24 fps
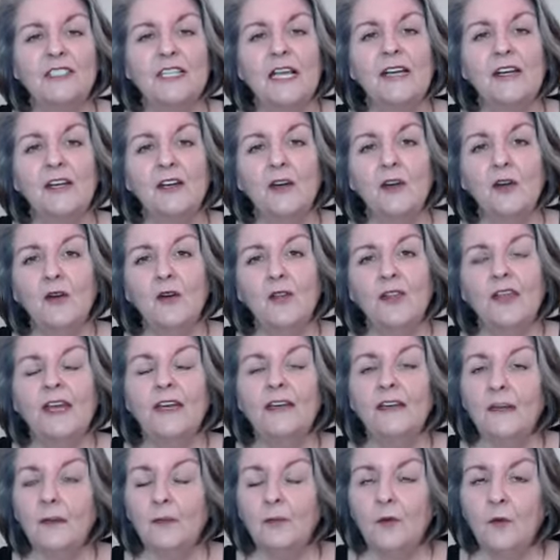I know that
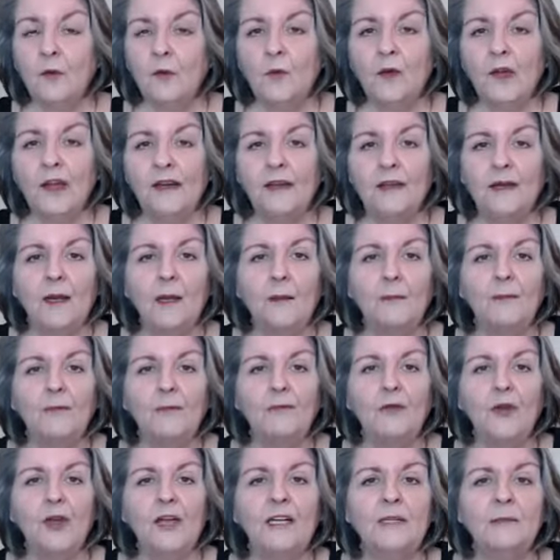number one, up
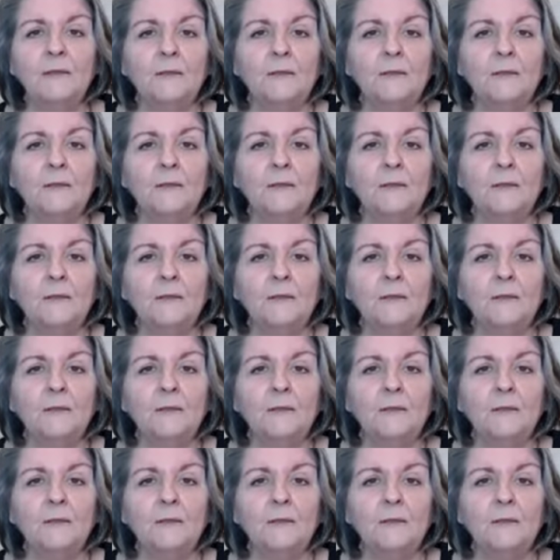front,